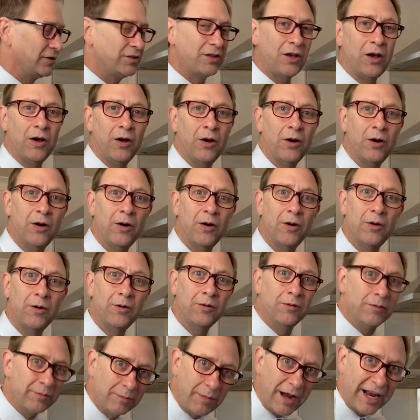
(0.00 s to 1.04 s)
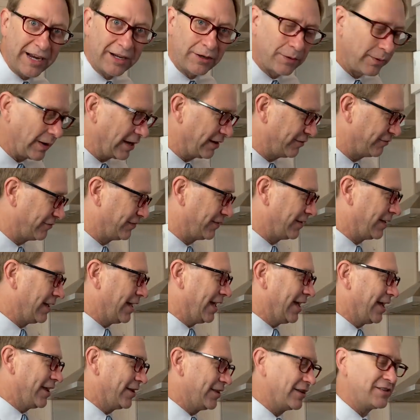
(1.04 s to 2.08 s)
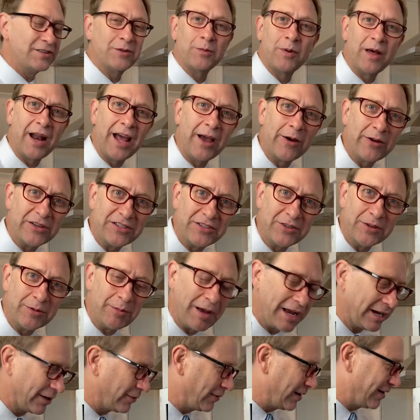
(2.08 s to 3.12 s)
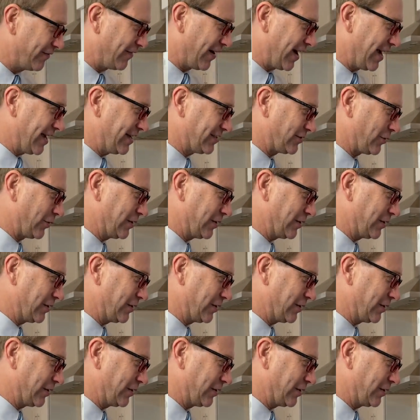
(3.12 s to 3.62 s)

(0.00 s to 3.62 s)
So microwave. This is what I always do in the microwave. I just